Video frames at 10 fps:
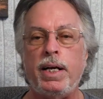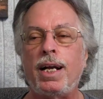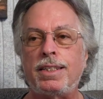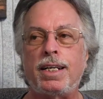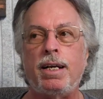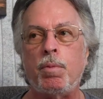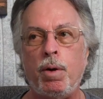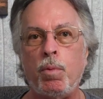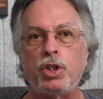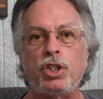Like I said, it
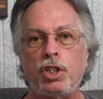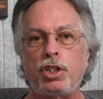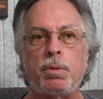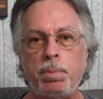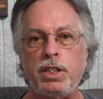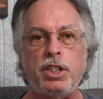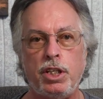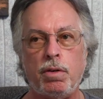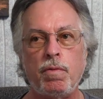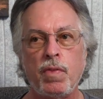wasn't such a big
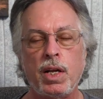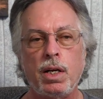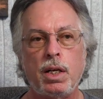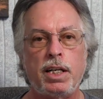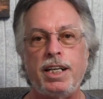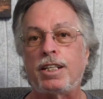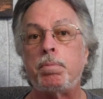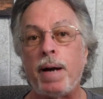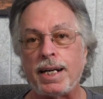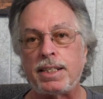deal. Didn't
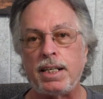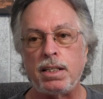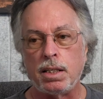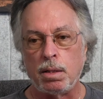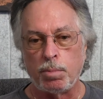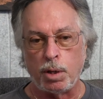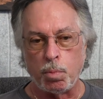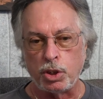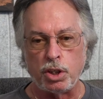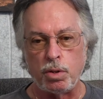expect it, but it
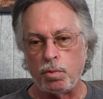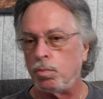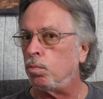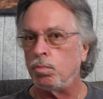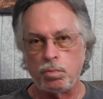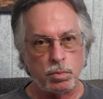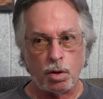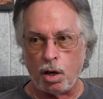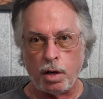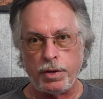wasn't.
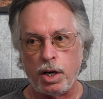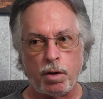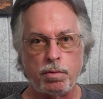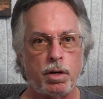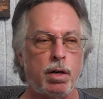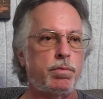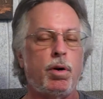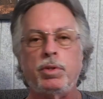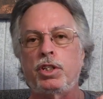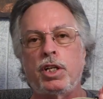You know,
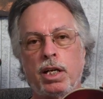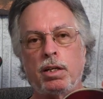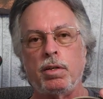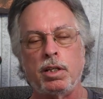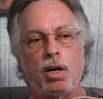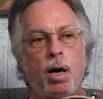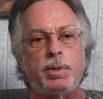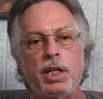throwing this thing in the garbage.